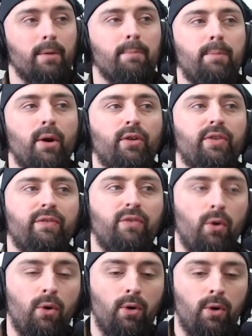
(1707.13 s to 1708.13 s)
both
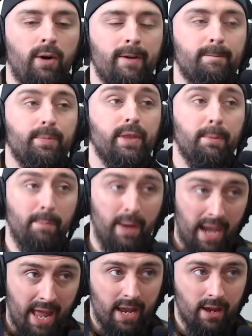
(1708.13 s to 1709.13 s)
for the
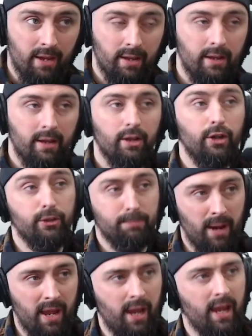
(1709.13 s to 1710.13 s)
player who's
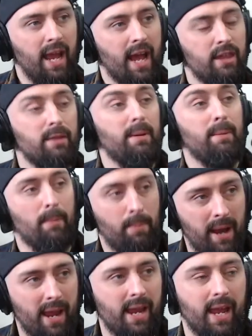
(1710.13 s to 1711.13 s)
playing it and the people
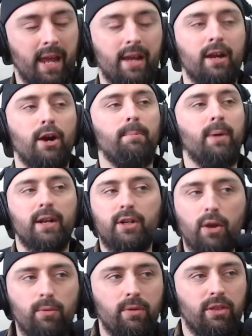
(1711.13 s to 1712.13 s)
playing it, but I
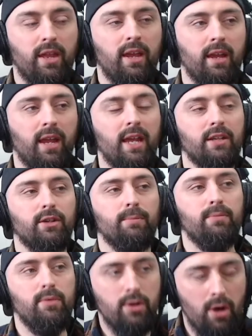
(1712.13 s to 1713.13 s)
don't think it's
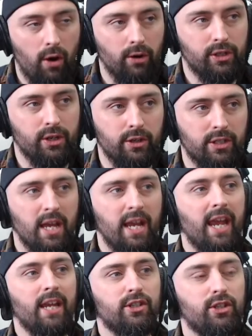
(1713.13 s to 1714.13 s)
obnoxious.
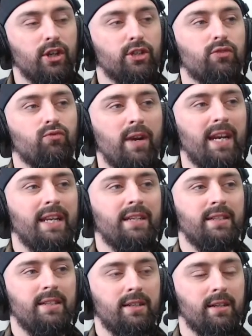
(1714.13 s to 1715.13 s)
It's just really,
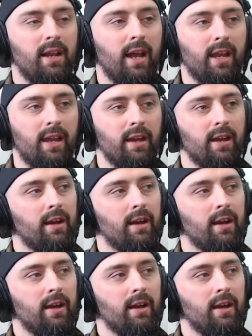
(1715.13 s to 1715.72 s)
like,